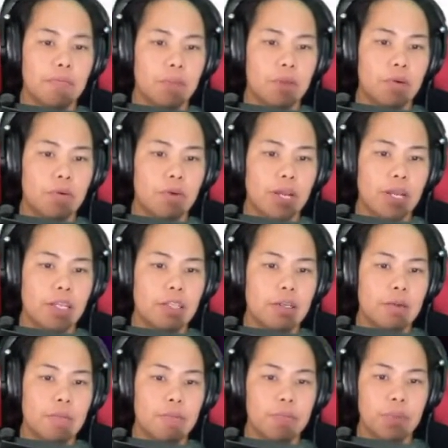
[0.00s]
All
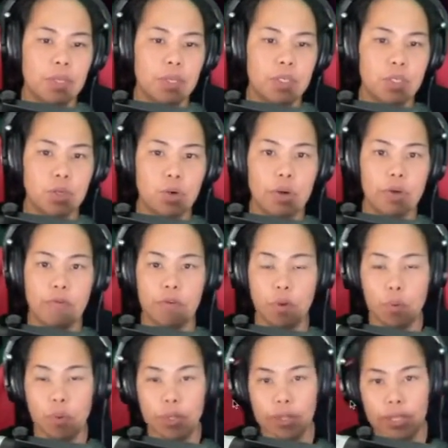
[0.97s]
right. So if
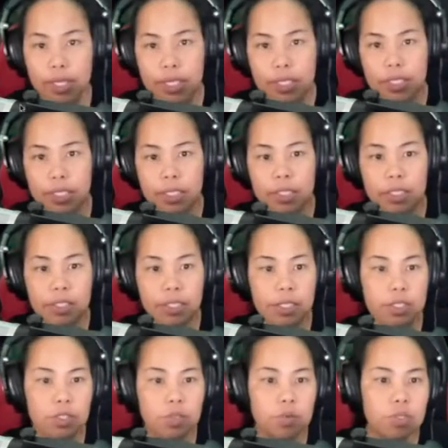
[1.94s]
you want this,
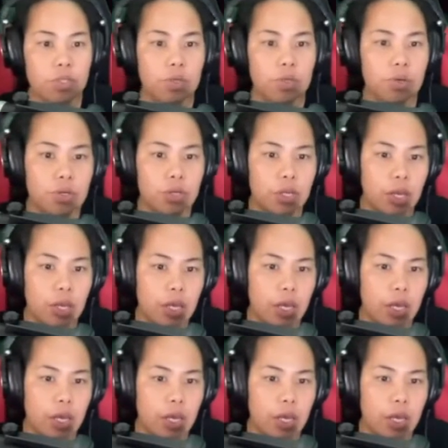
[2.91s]
it's also good.